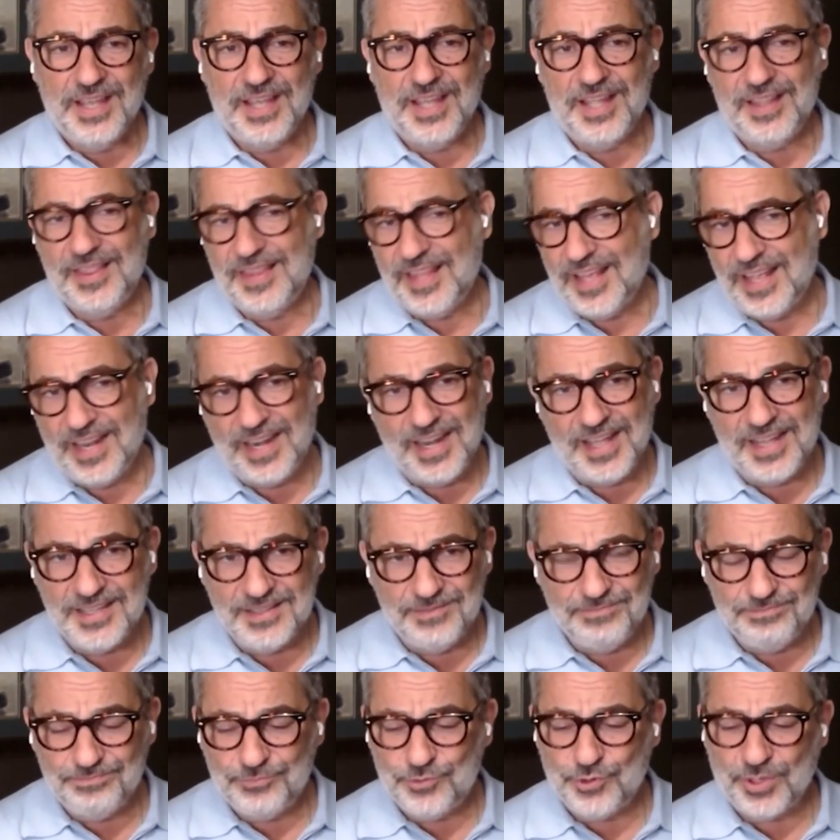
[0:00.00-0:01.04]
And then
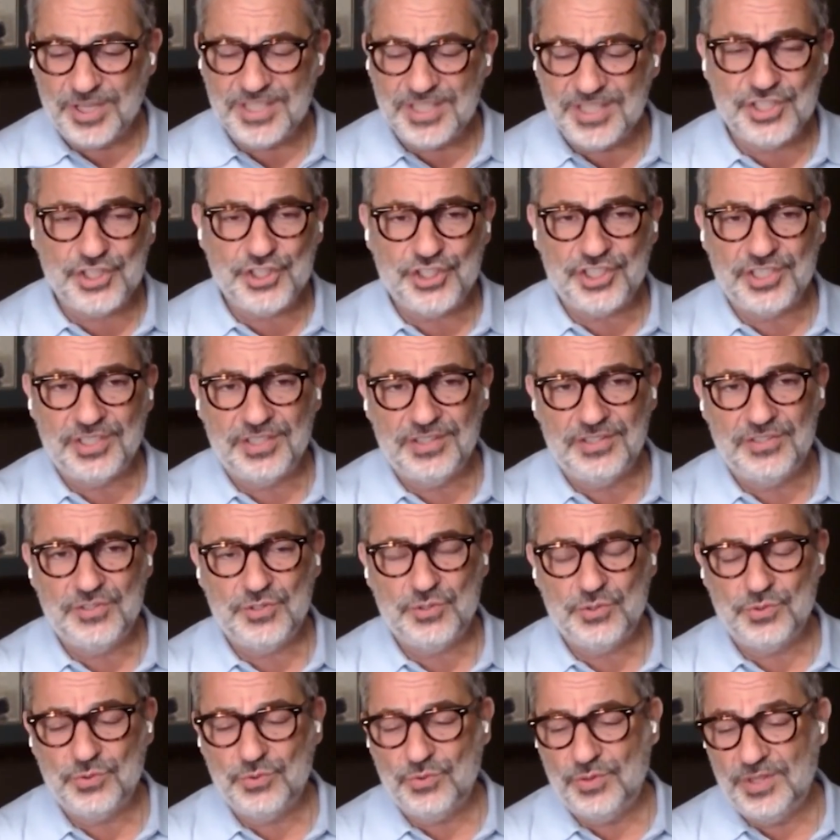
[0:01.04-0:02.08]
I transitioned
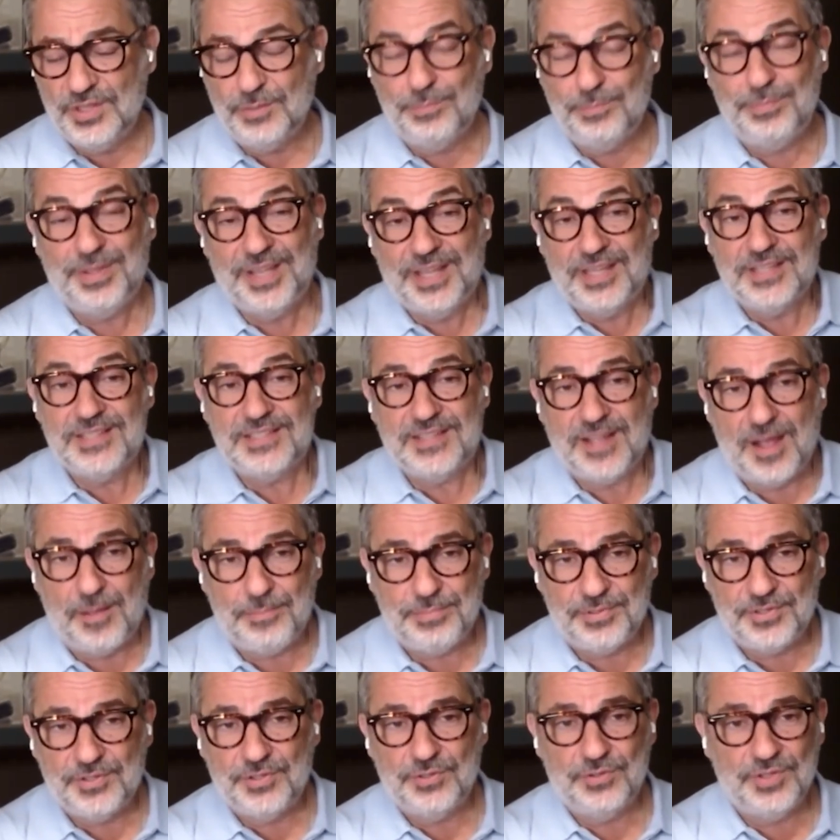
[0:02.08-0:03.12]
to the biggest
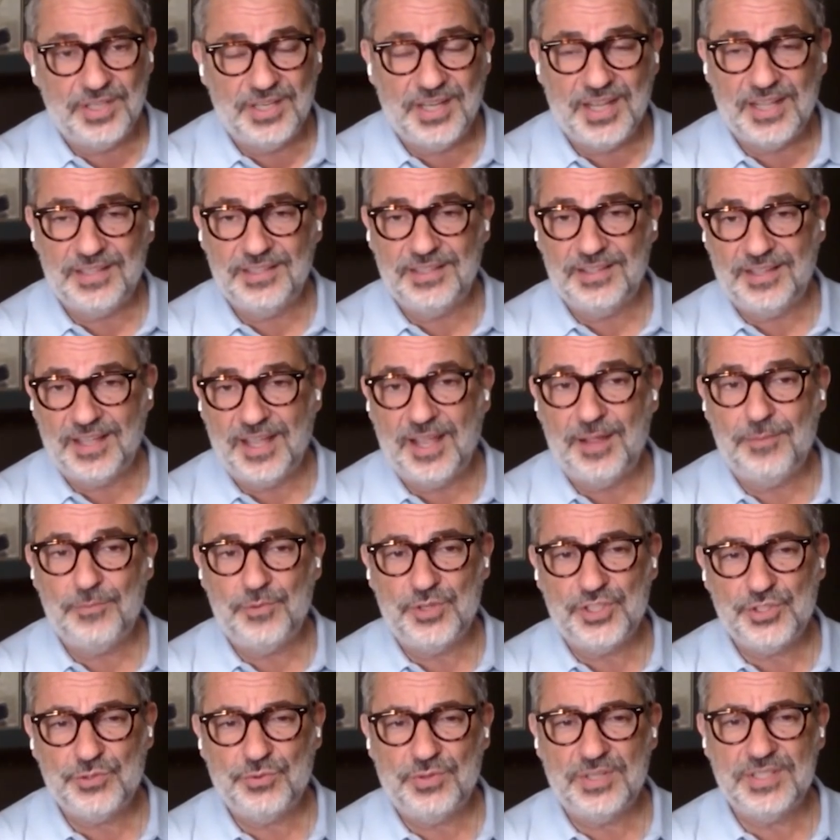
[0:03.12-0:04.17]
opportunity at the time,
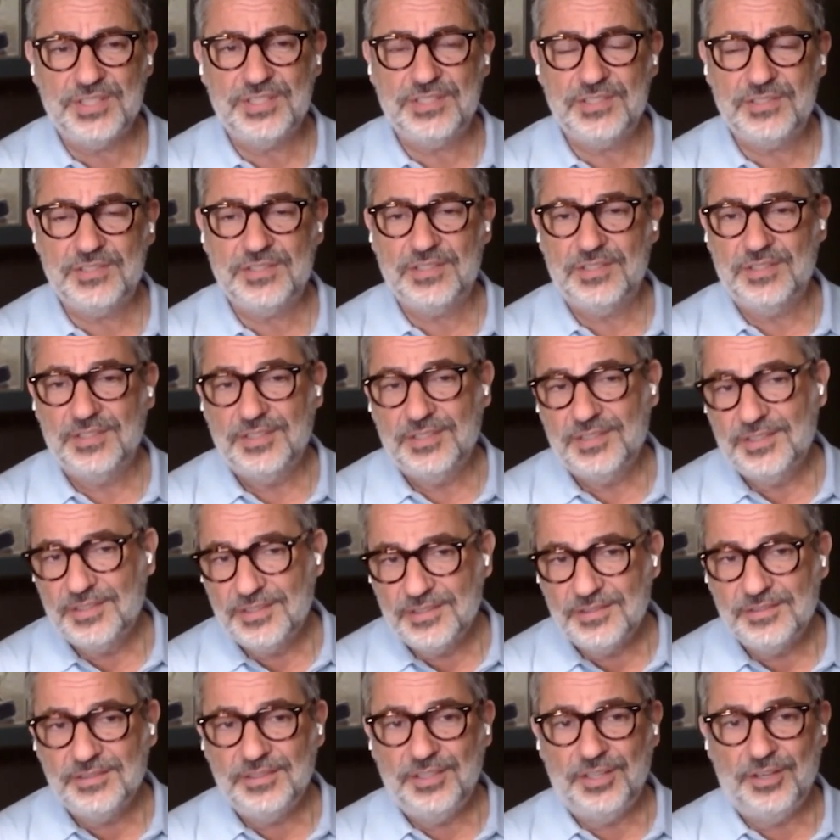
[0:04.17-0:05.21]
which was,
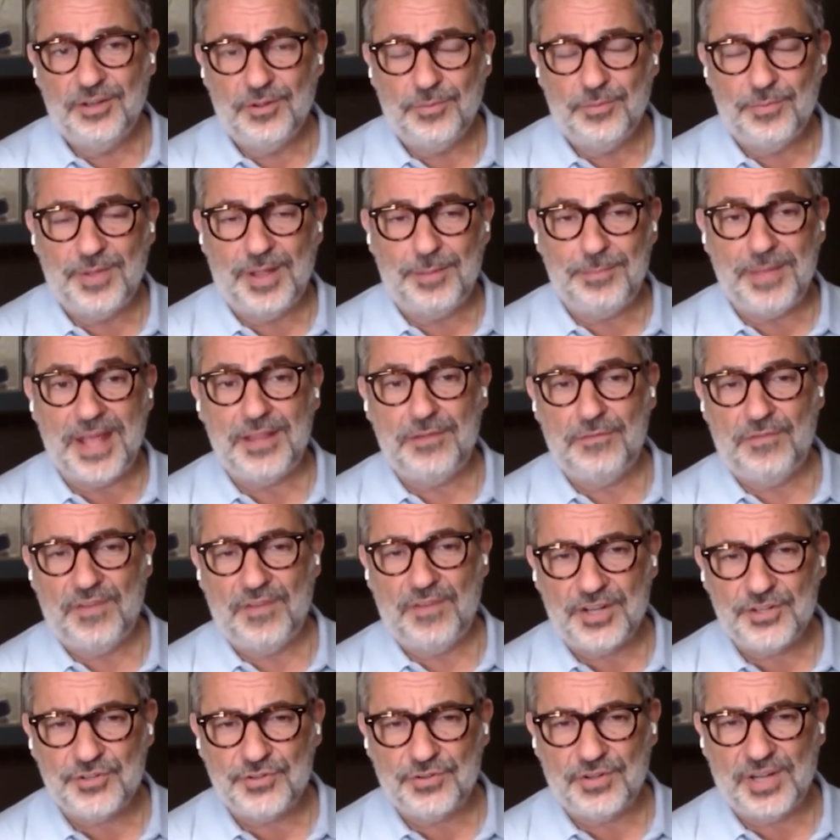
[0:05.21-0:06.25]
my
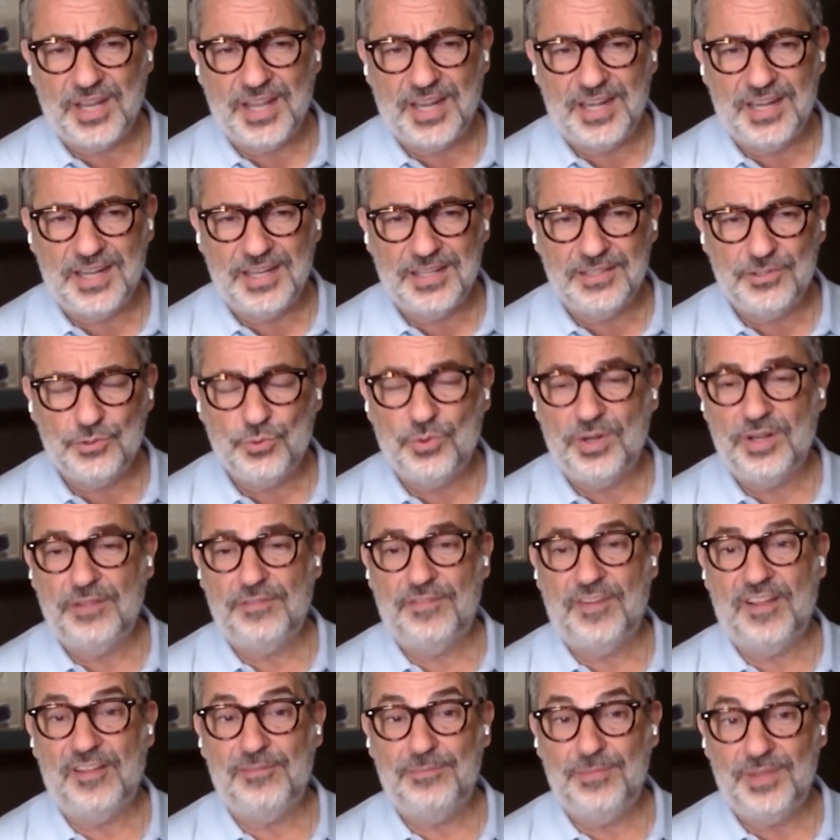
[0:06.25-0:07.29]
manufacturer getting
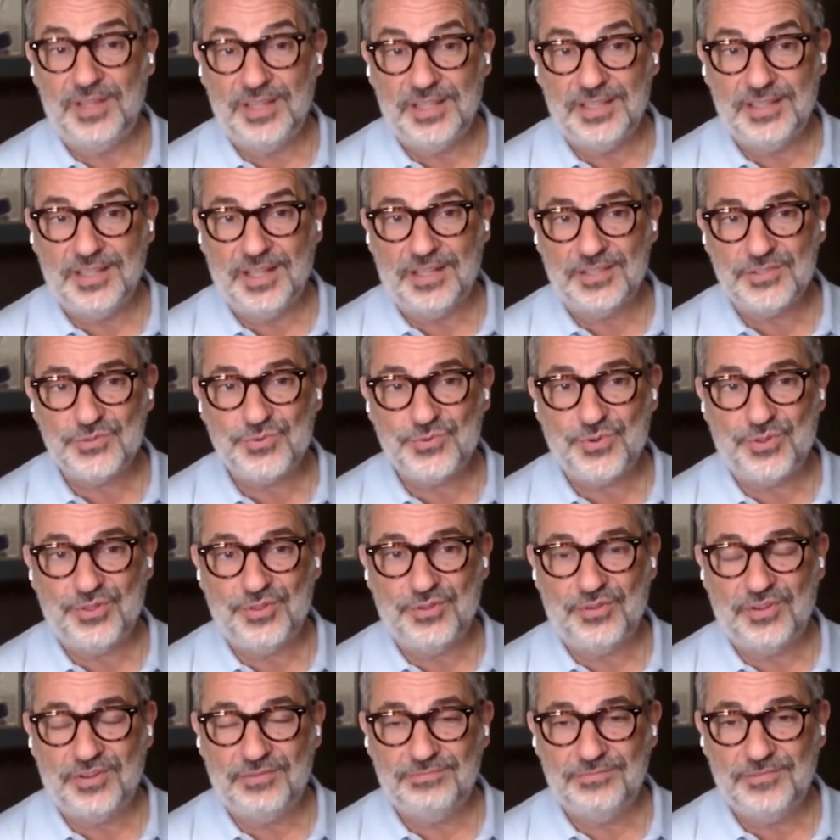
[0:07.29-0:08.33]
$25 million worth
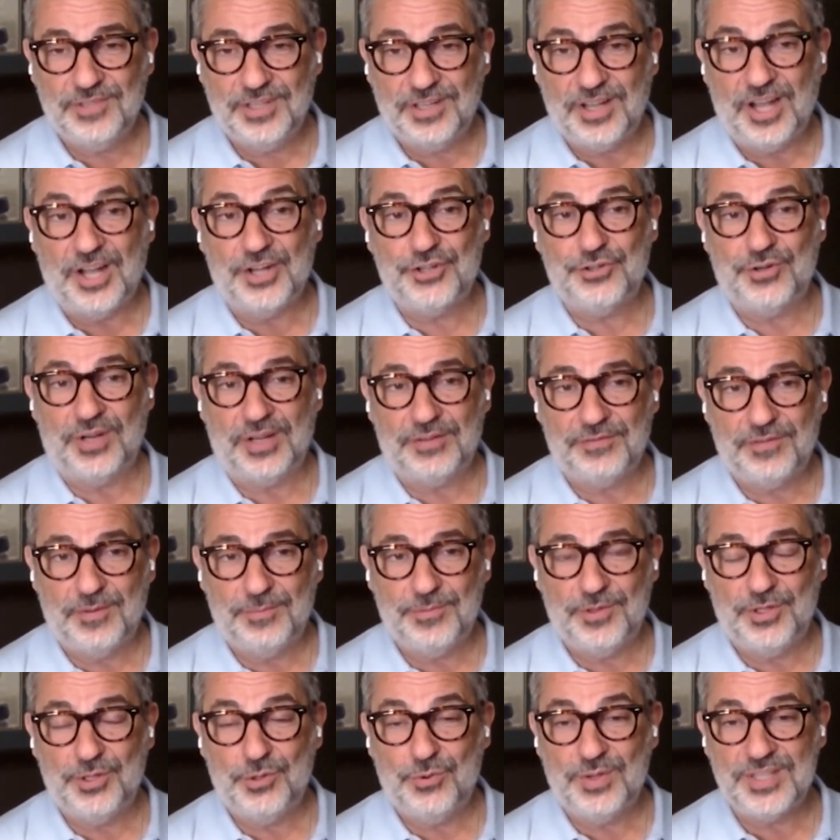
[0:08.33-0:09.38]
of contract
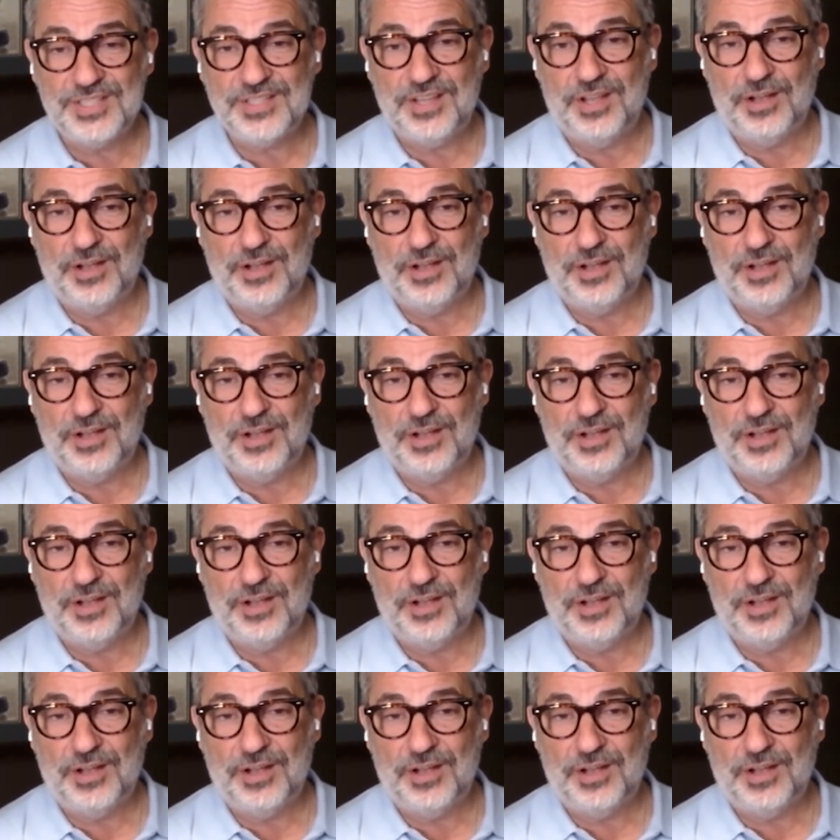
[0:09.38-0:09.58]
from the US